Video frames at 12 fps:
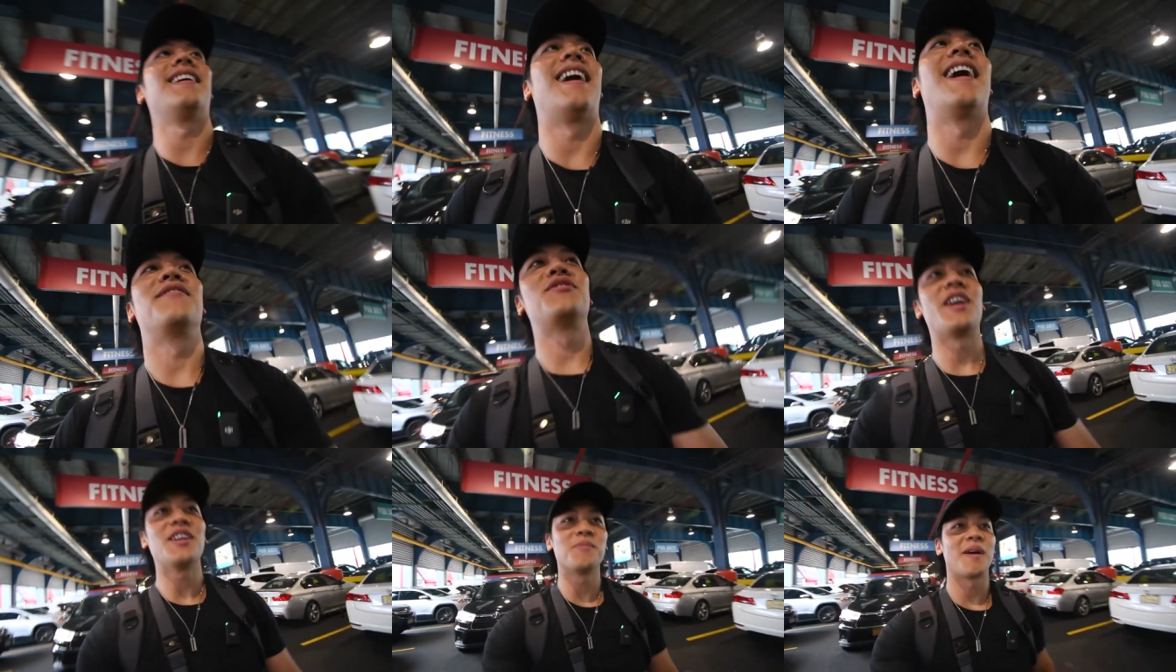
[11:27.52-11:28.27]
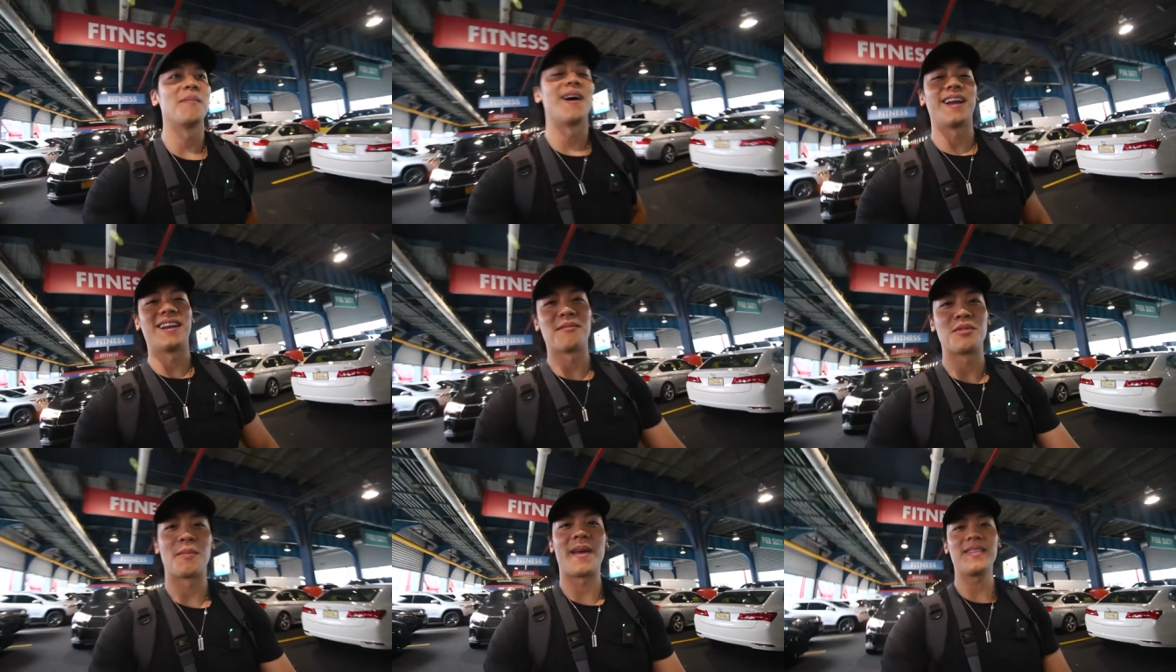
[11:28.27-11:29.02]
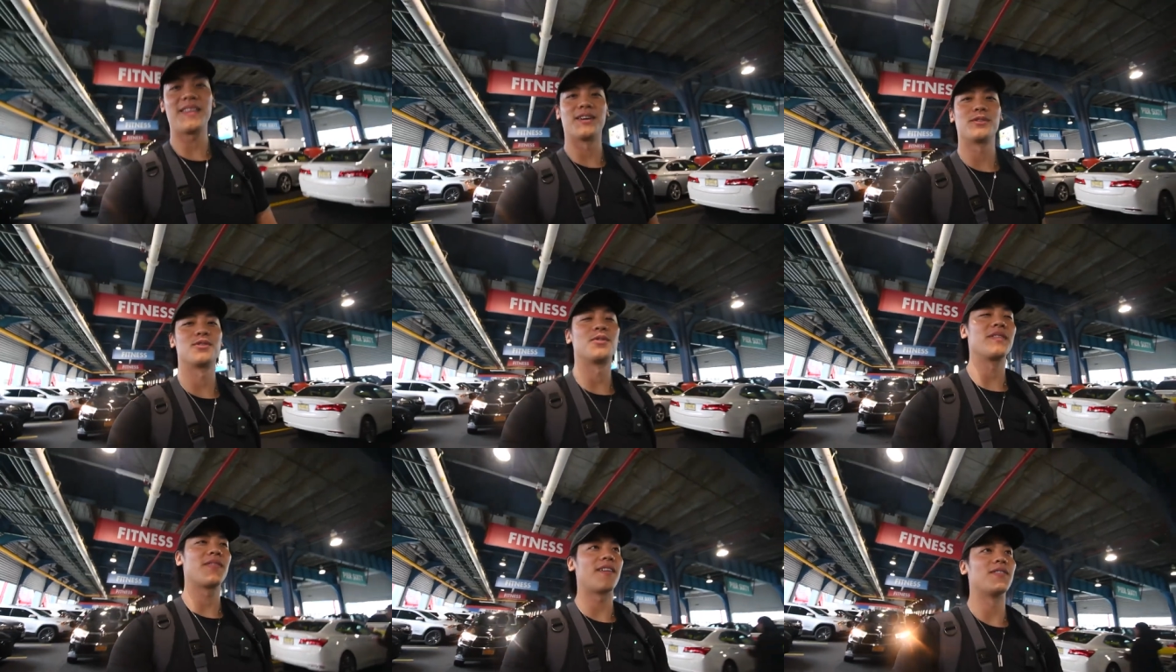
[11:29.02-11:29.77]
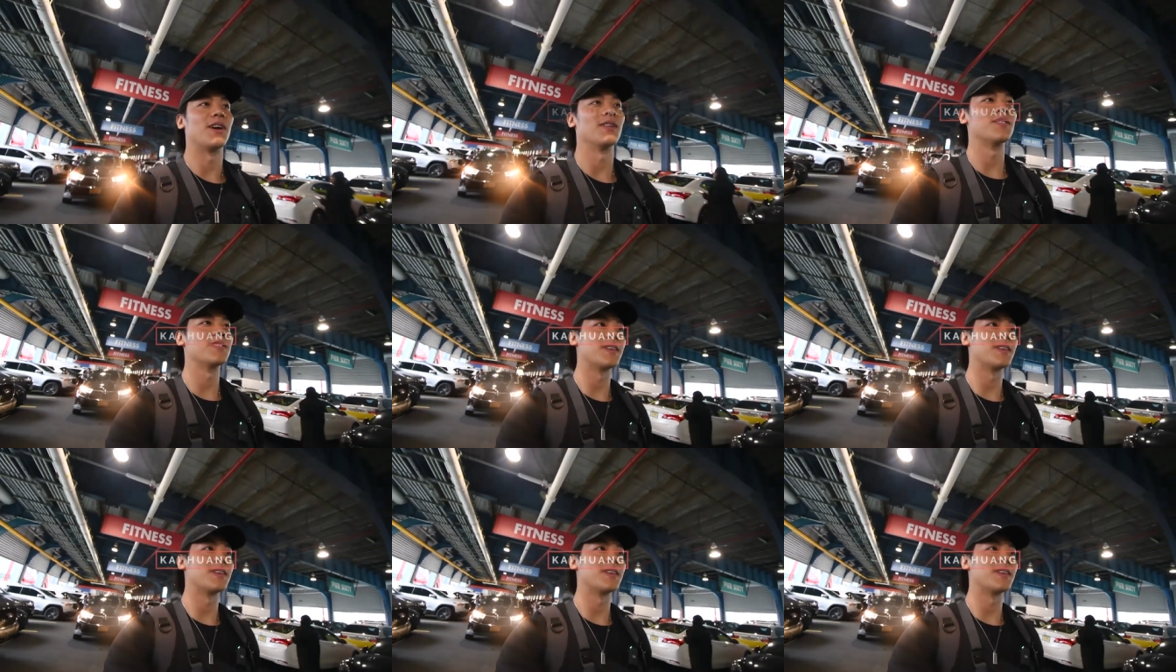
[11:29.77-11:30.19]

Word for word: I have changed my mind. I'm gonna pay the $125